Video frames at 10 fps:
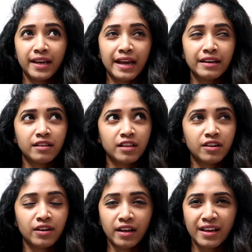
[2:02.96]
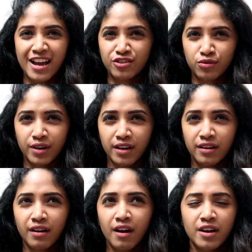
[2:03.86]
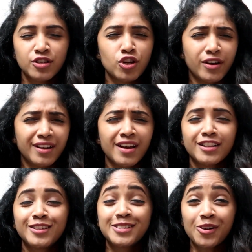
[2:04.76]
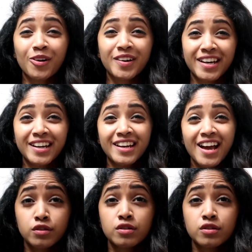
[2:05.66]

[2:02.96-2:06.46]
get the the store credit.